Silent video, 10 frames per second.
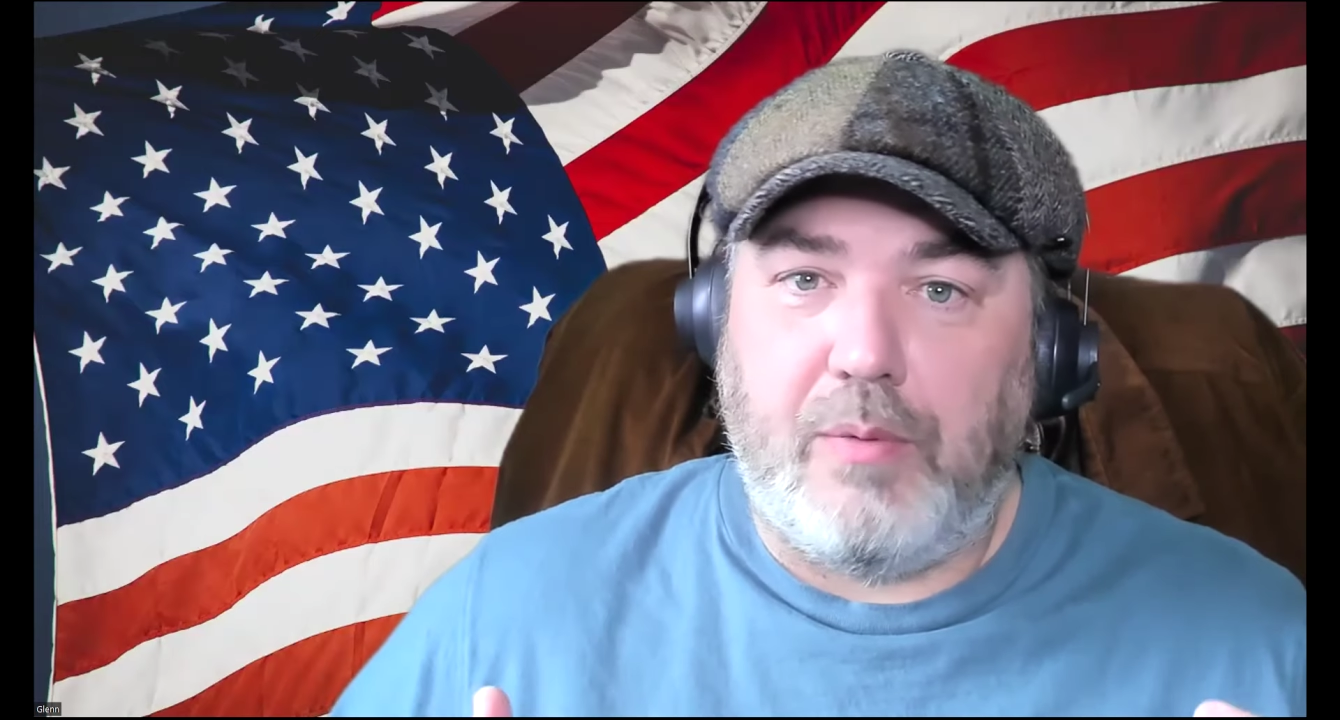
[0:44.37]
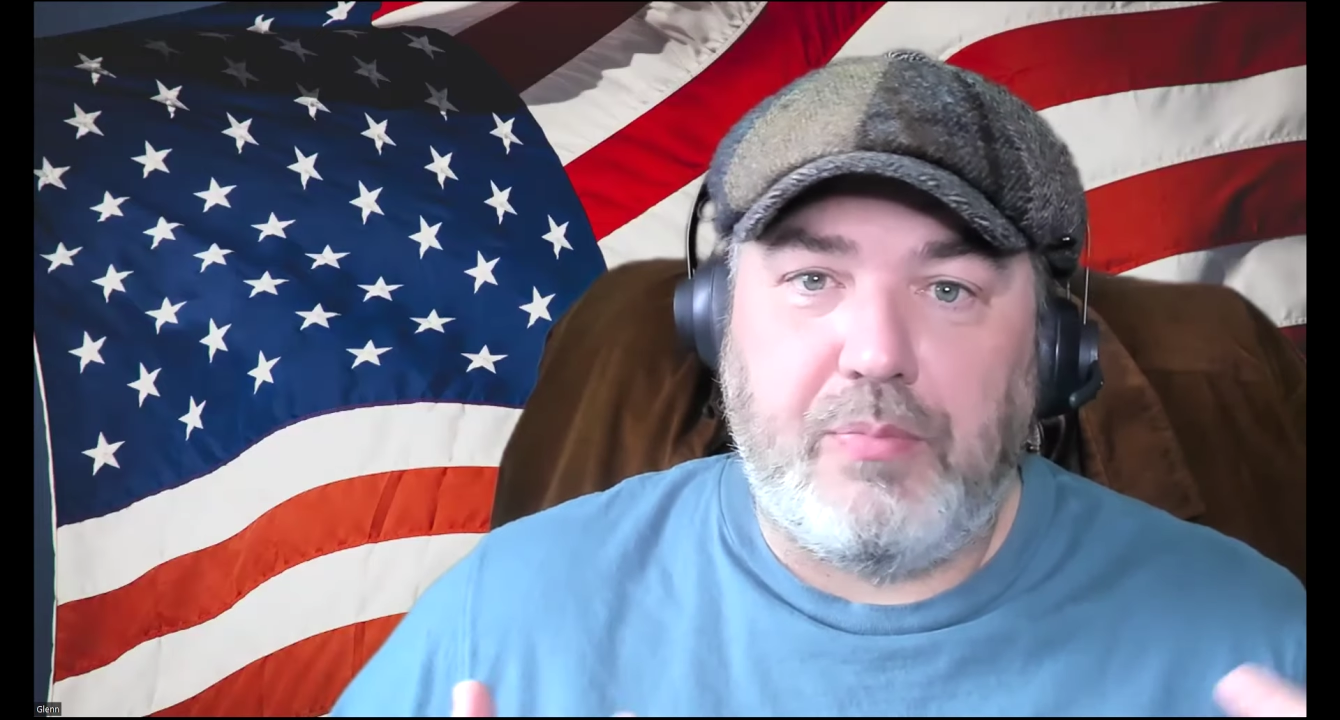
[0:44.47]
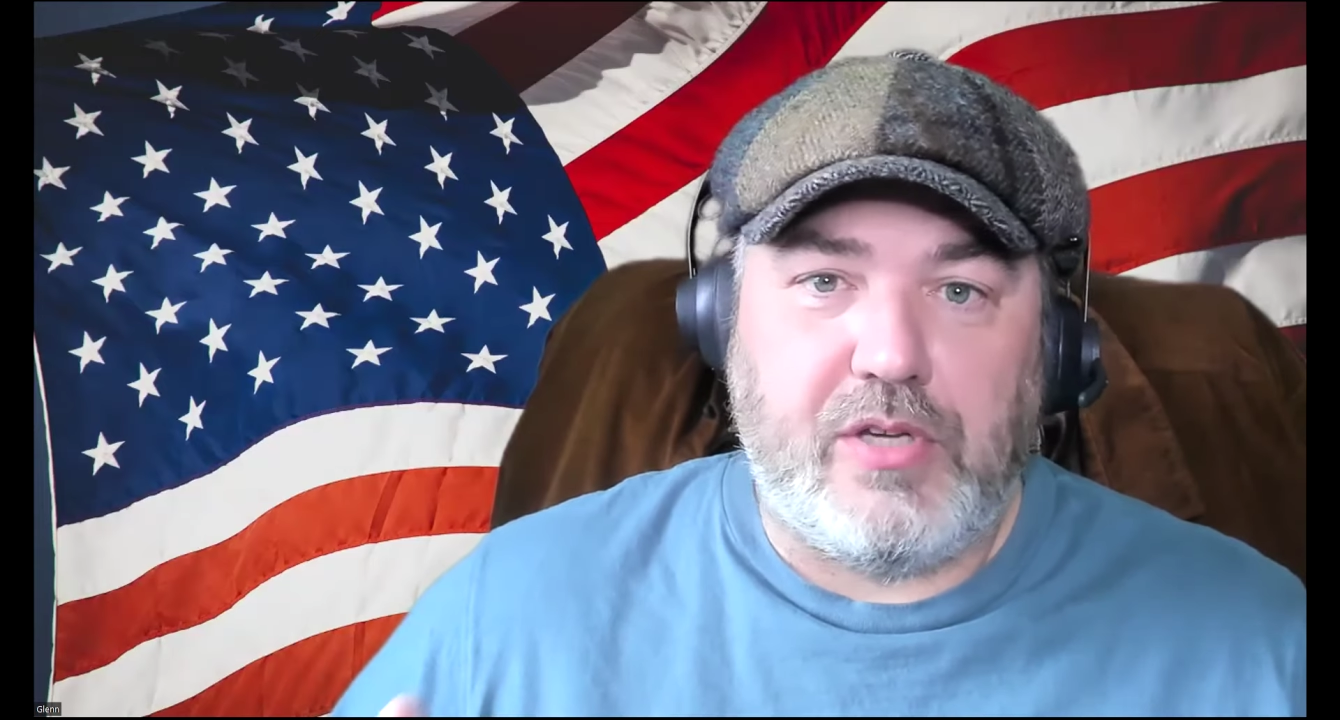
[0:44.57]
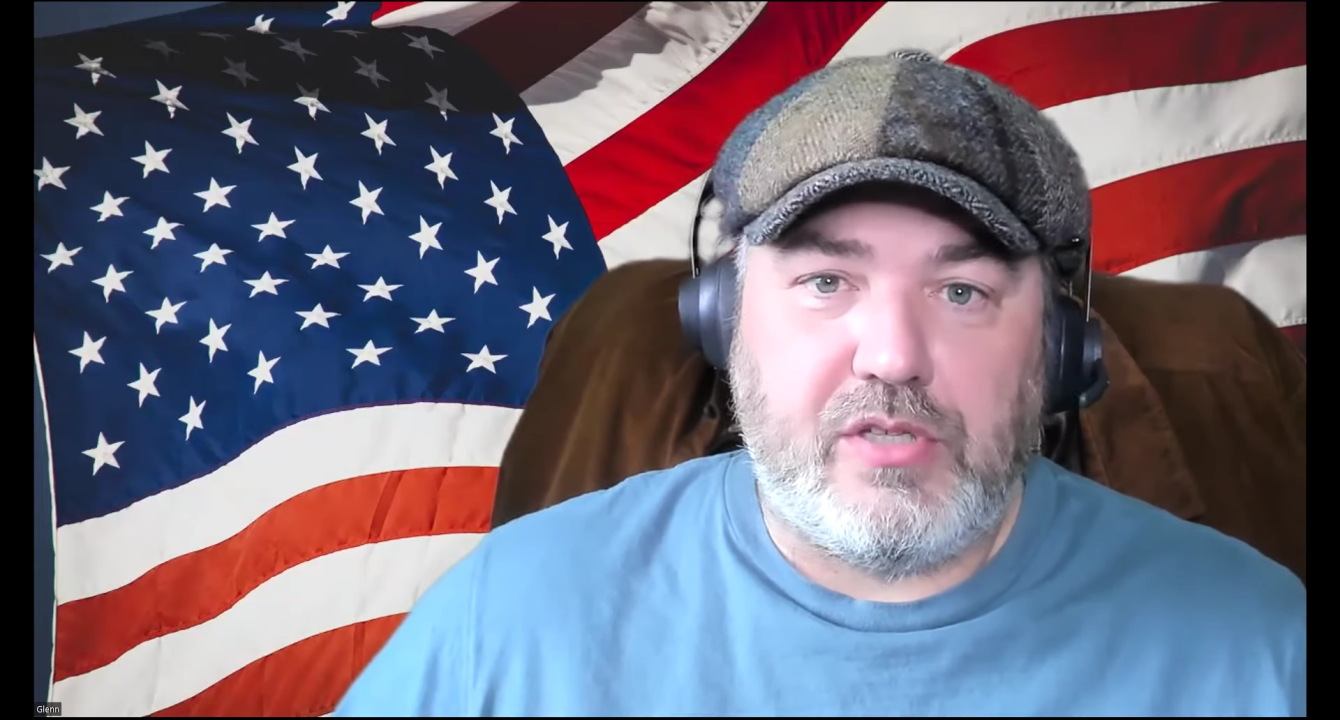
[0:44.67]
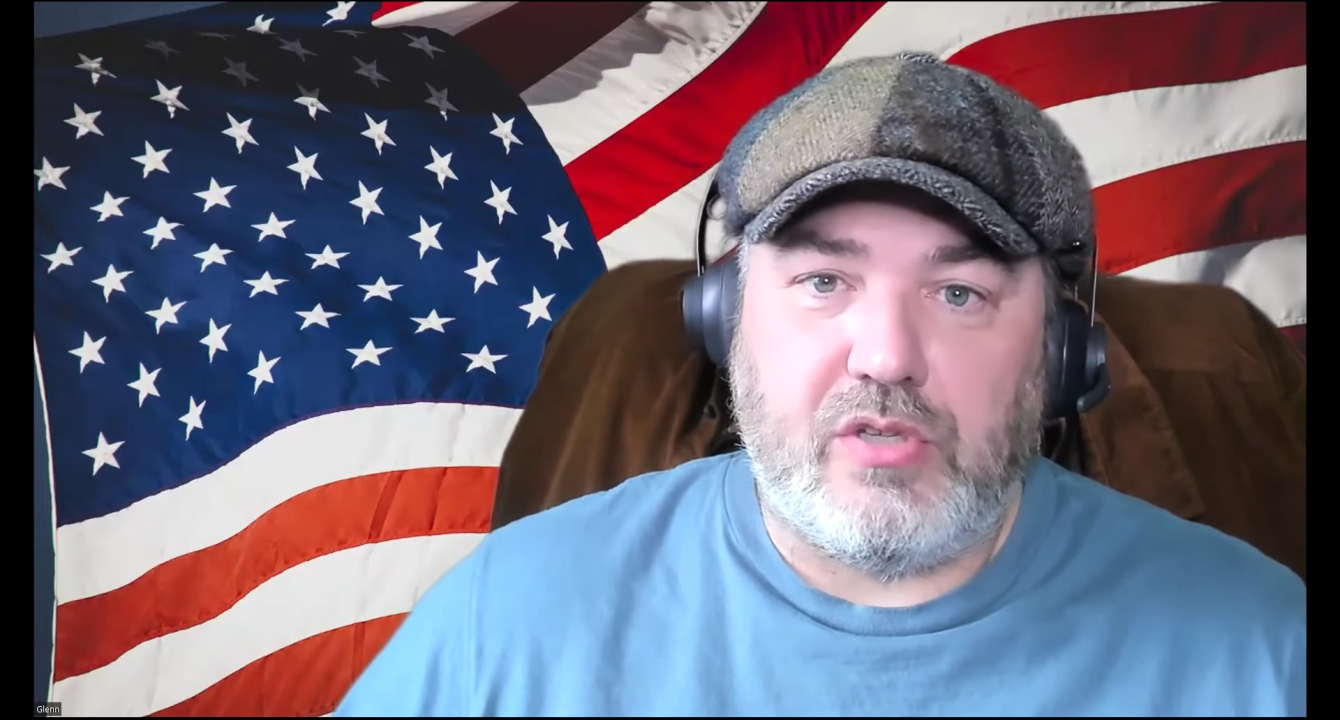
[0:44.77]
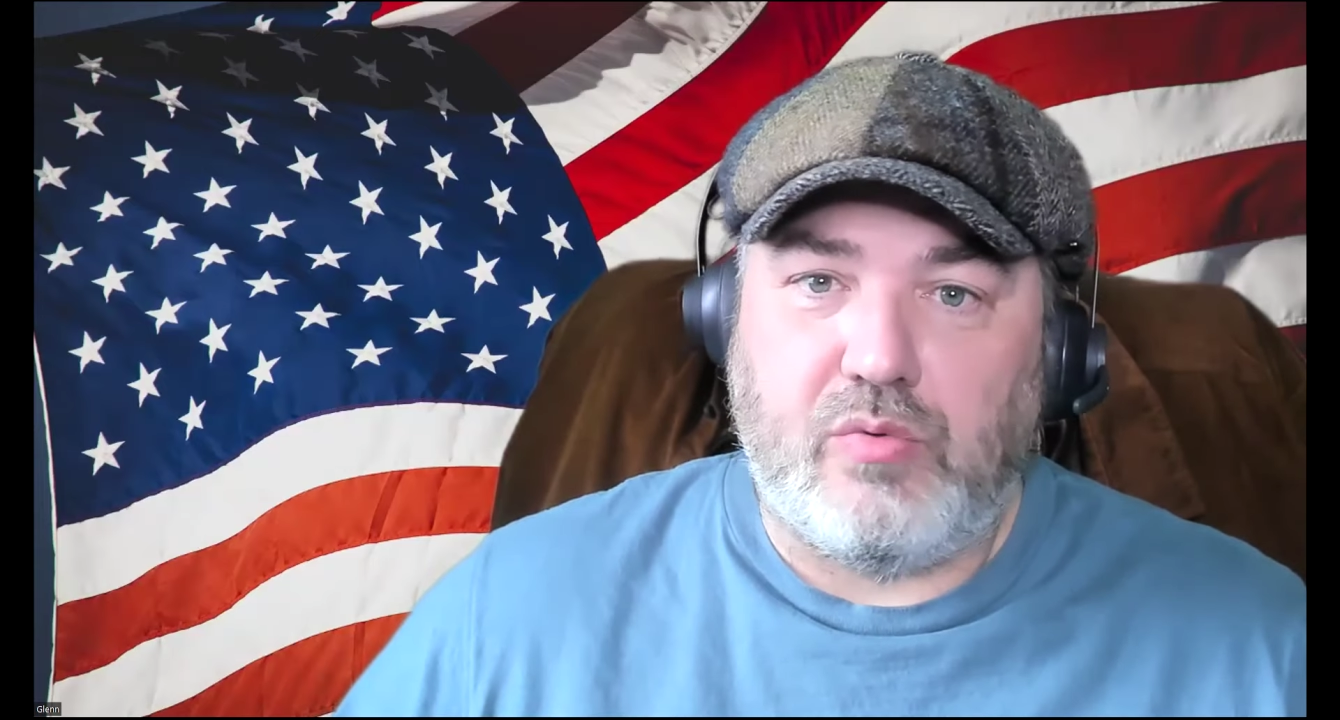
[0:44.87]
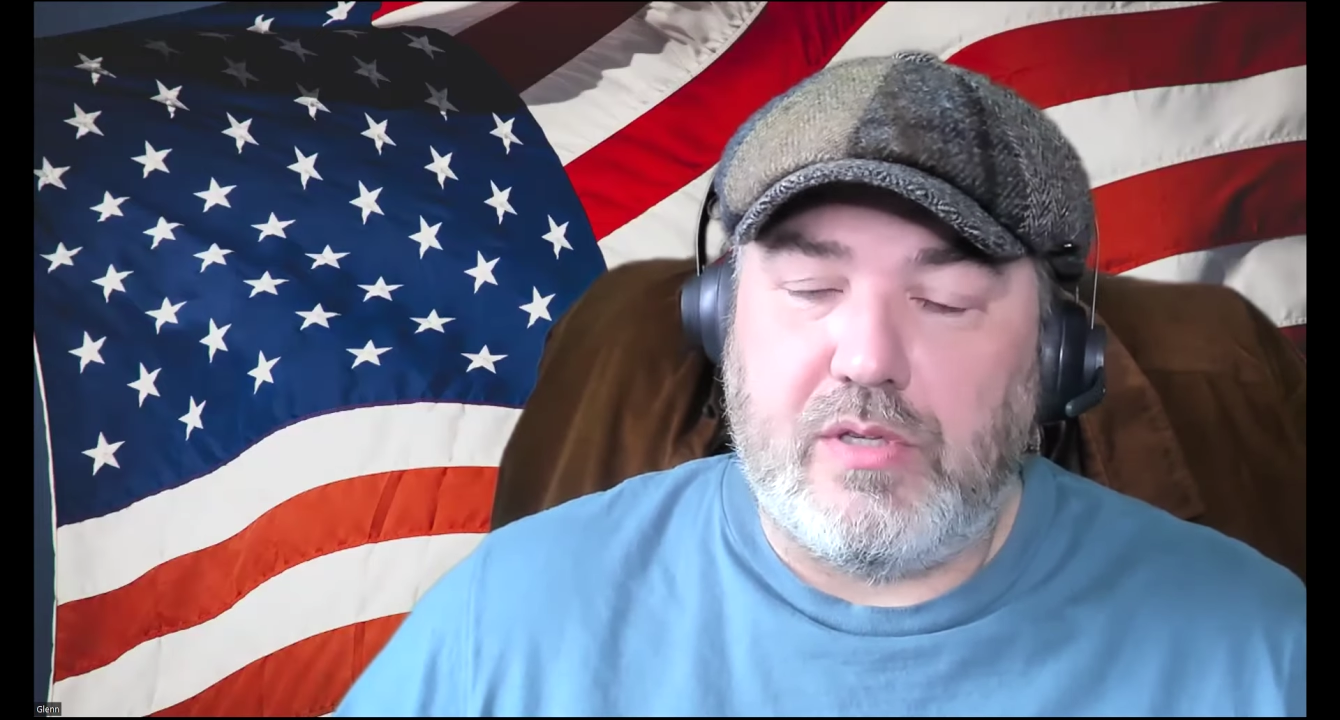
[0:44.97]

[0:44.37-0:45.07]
WordPress just